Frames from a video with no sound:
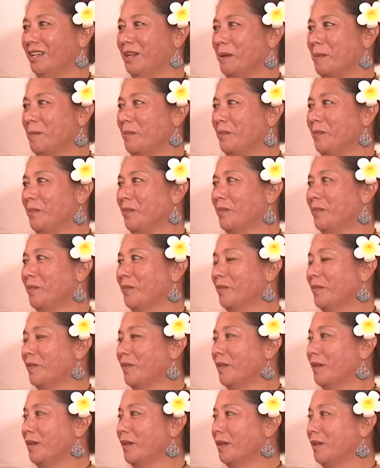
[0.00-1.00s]

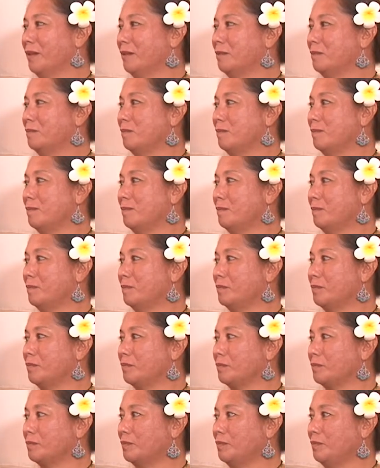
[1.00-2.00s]

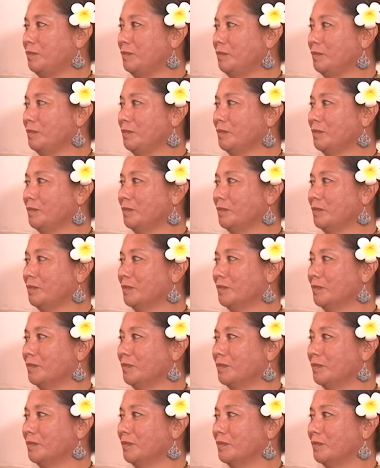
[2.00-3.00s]

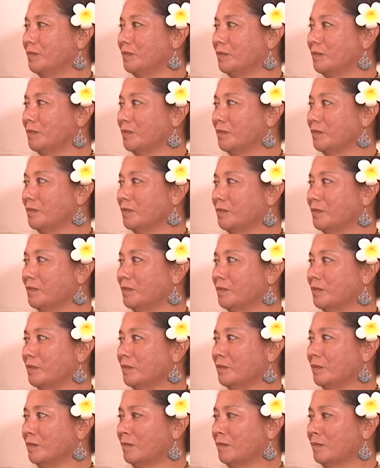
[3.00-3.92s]
No words are spoken by the person on screen.